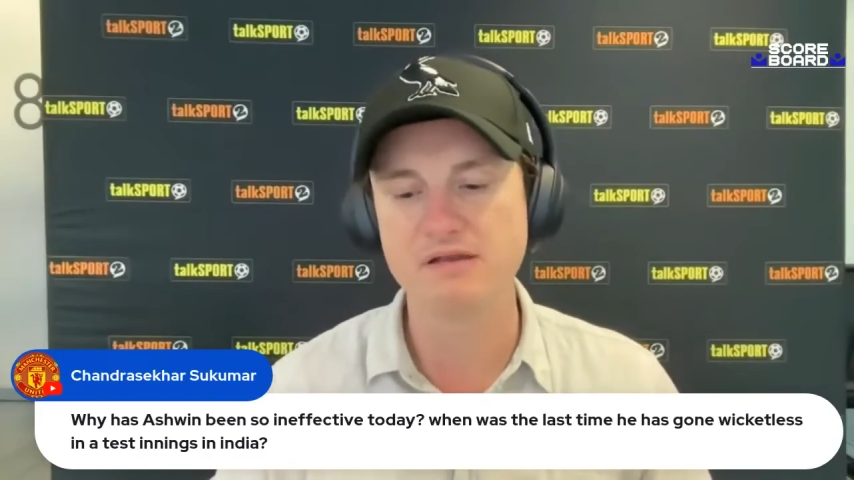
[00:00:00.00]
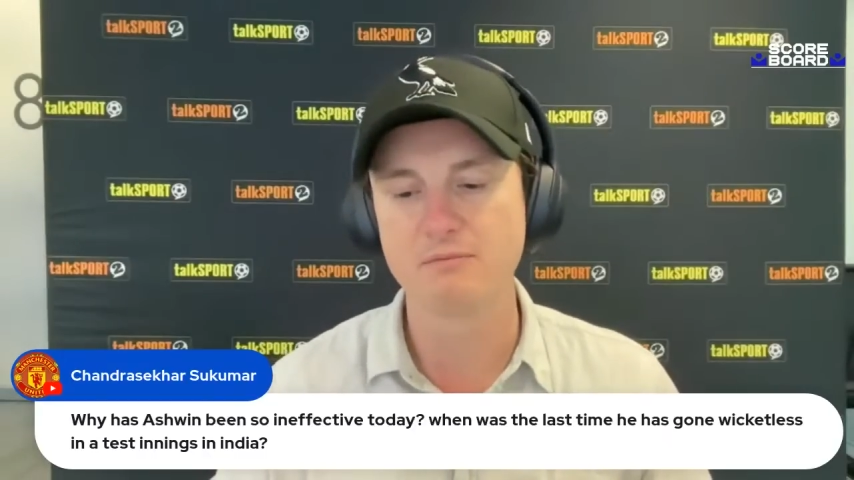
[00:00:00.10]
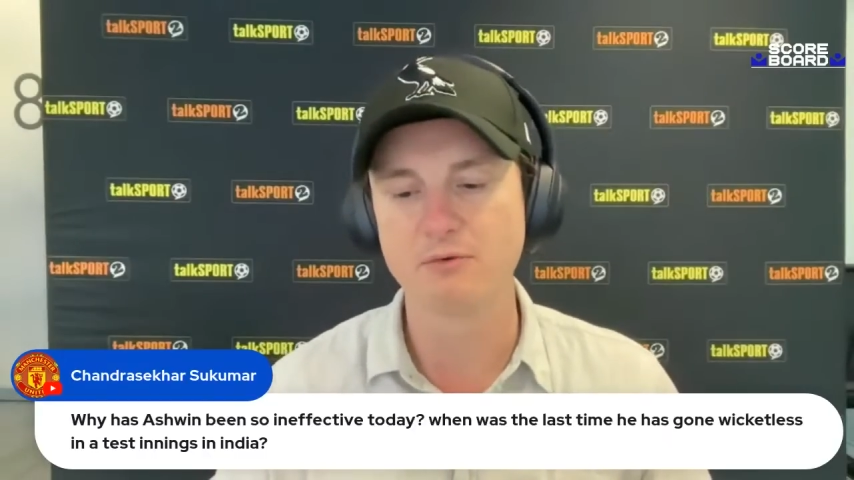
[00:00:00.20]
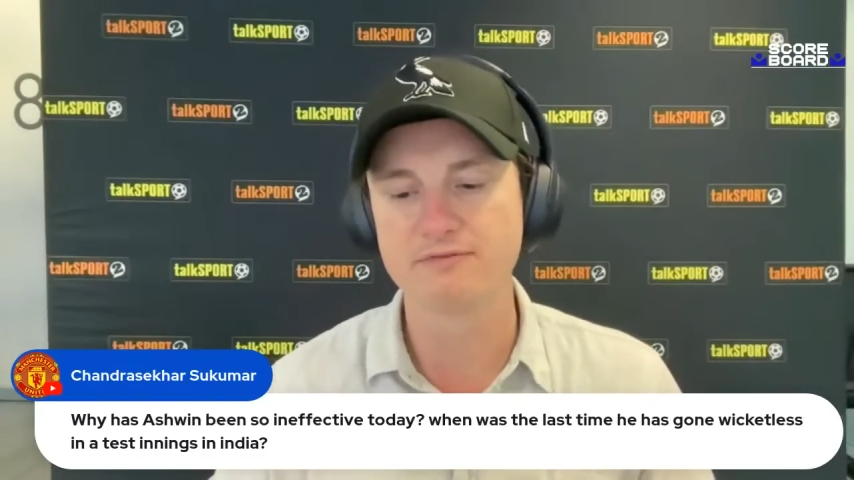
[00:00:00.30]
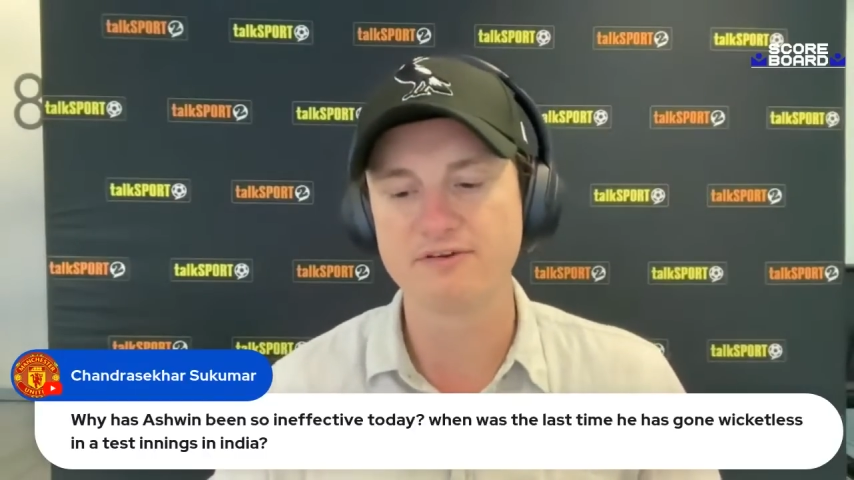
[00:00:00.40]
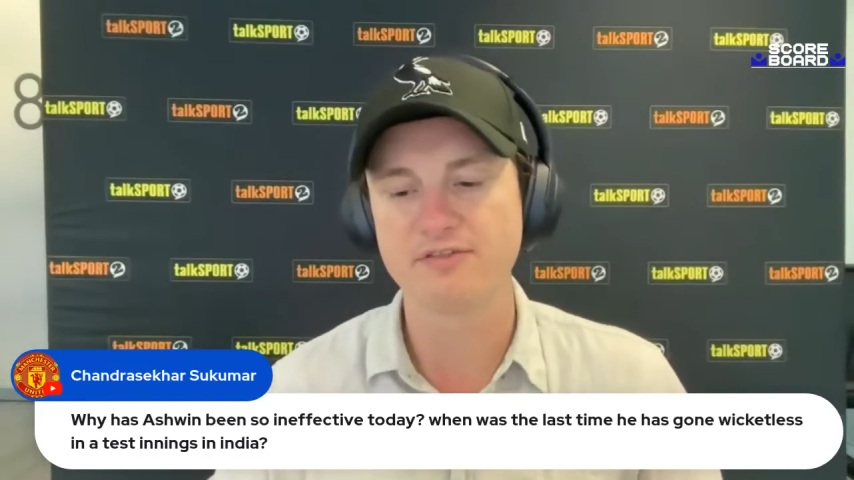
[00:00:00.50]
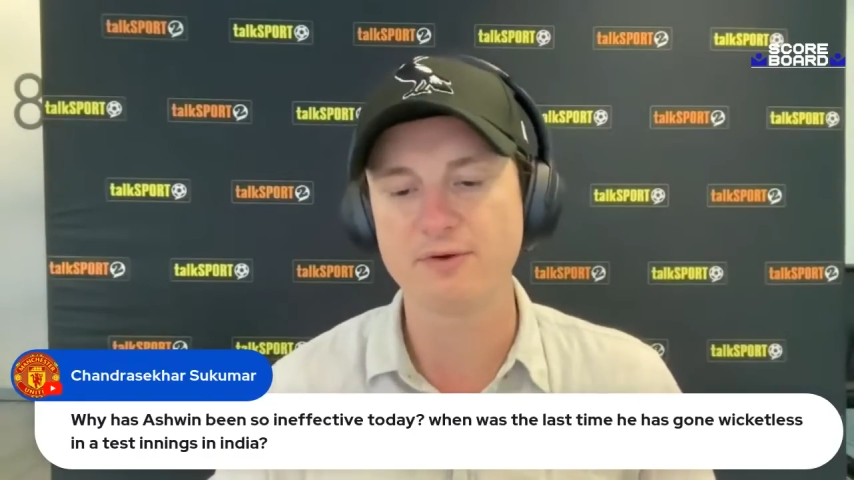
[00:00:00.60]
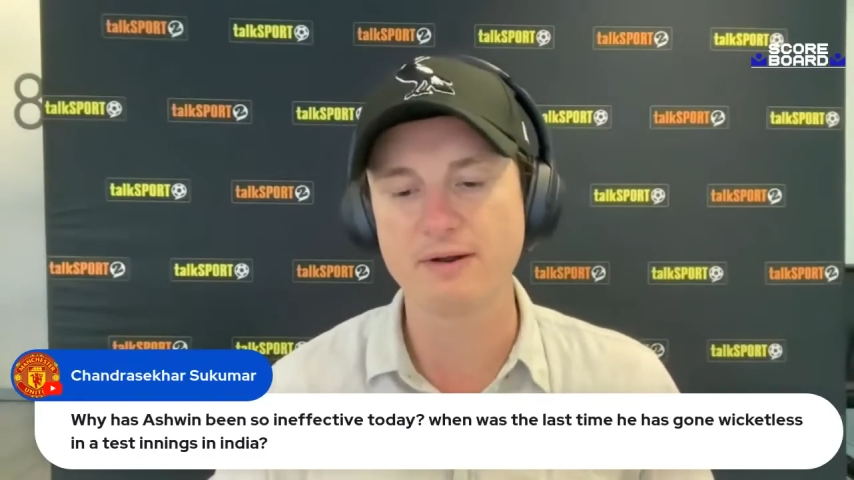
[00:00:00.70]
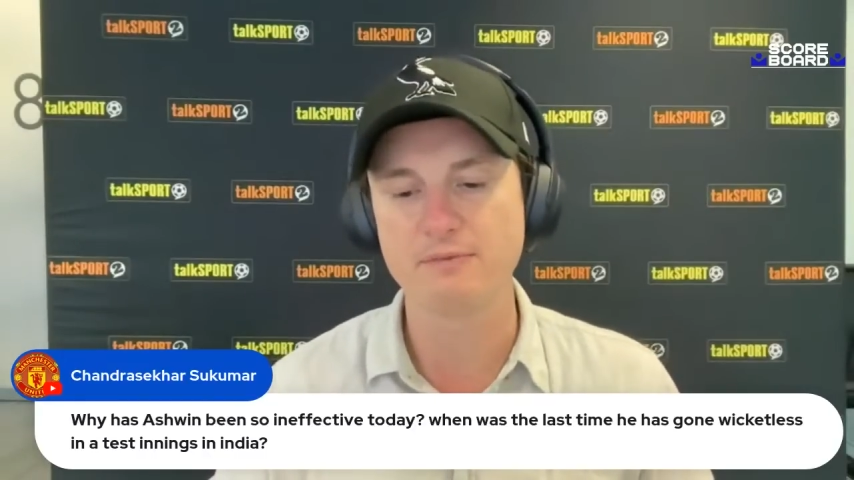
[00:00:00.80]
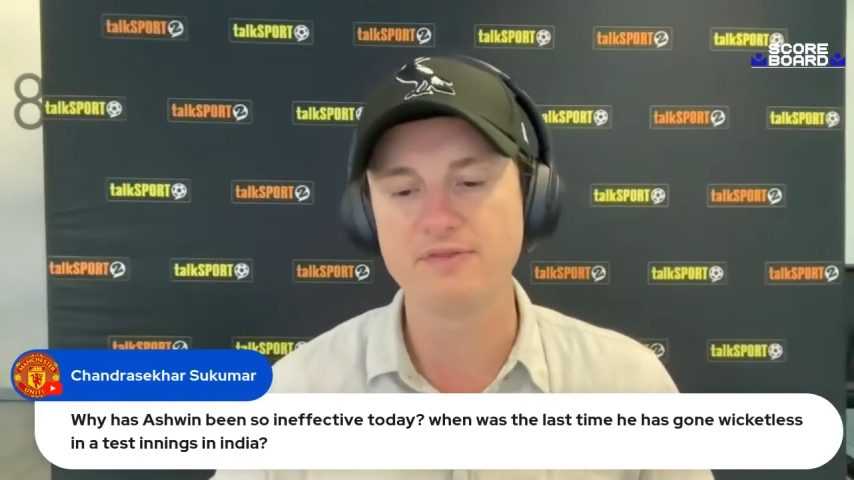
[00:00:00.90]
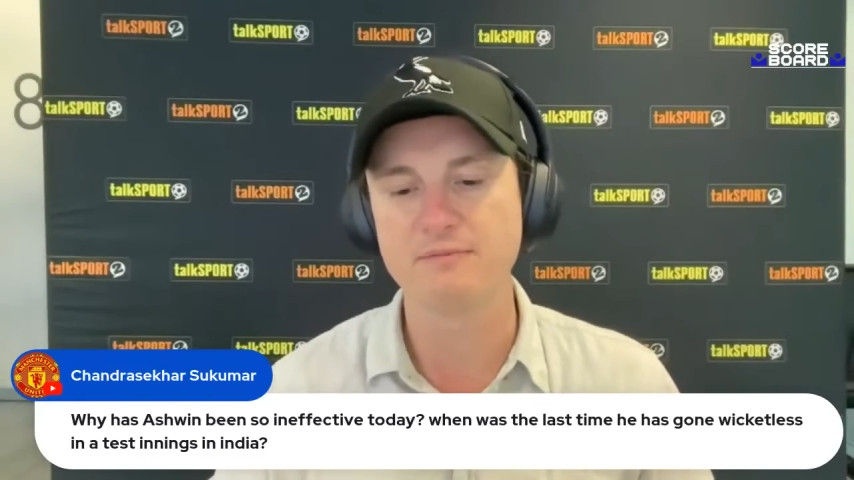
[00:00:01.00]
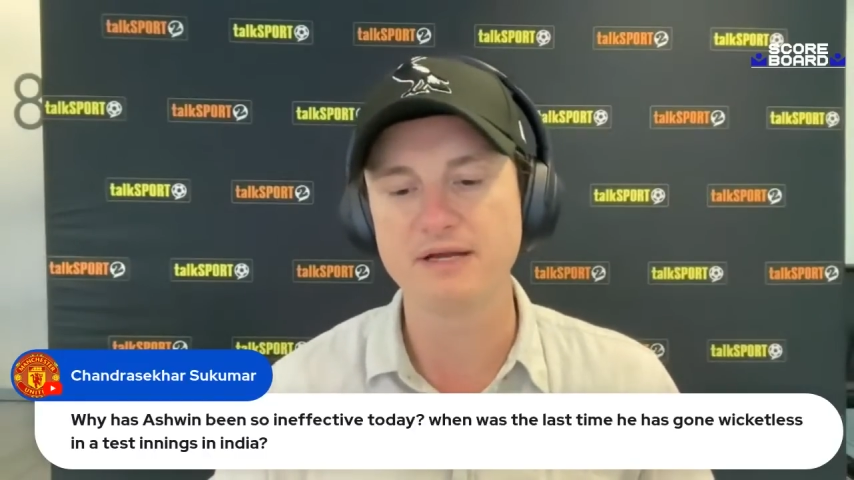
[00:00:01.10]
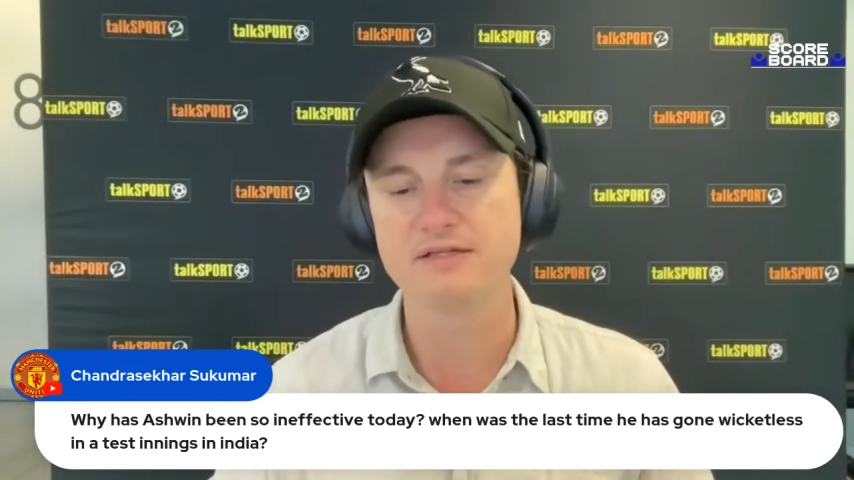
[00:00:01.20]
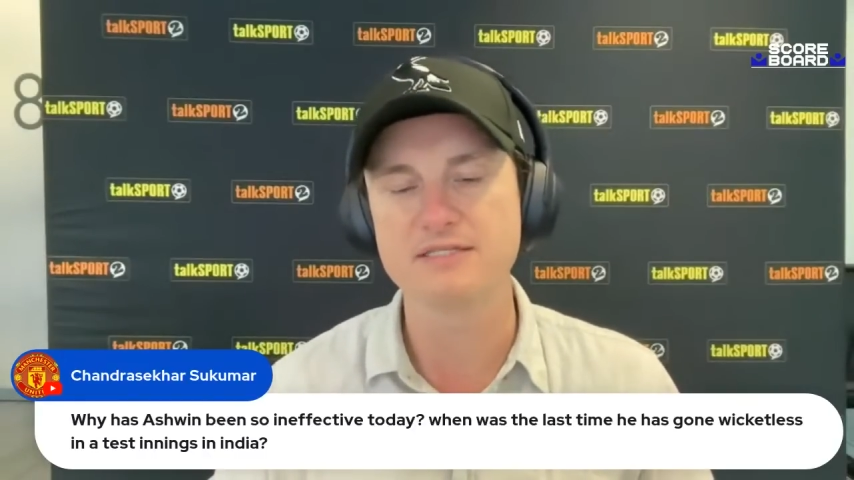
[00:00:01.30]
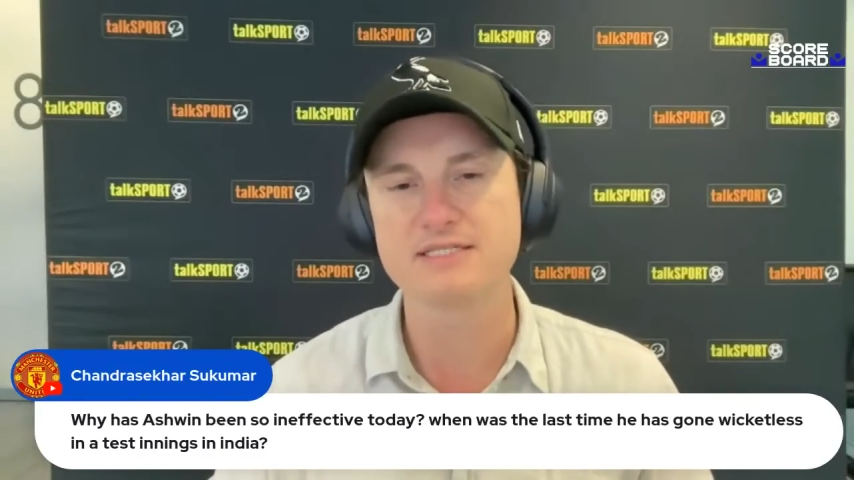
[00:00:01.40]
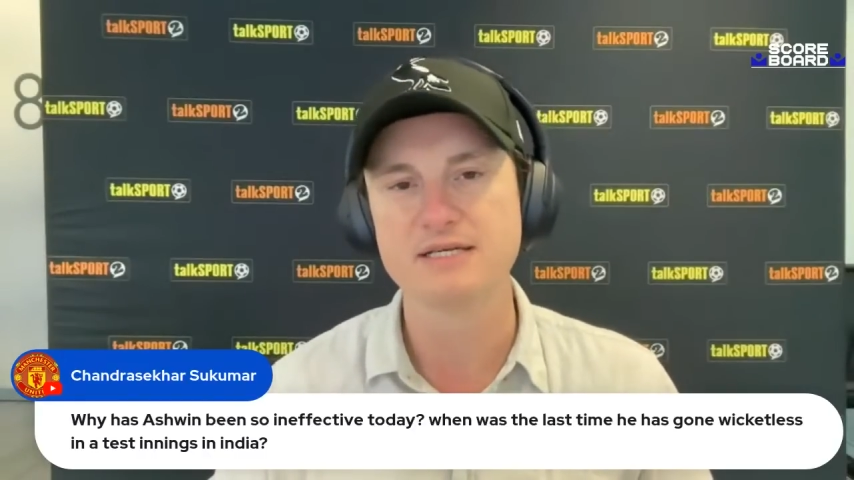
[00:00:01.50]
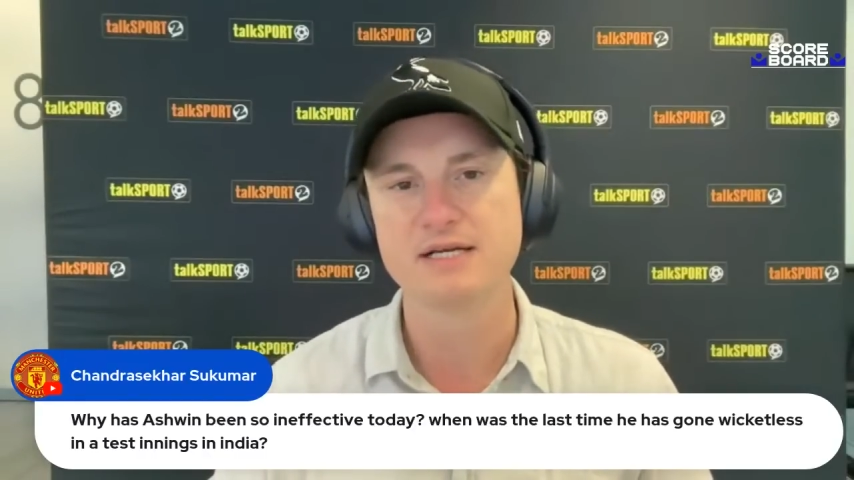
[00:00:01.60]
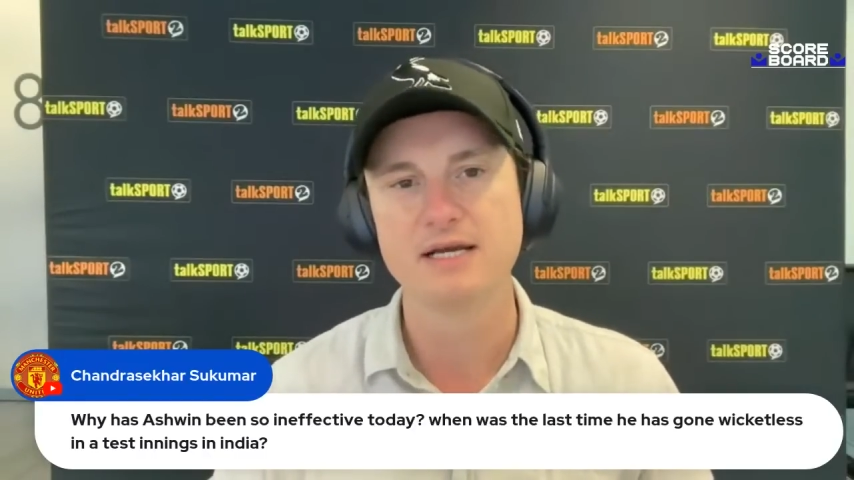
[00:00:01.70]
more of a threat with the bounce.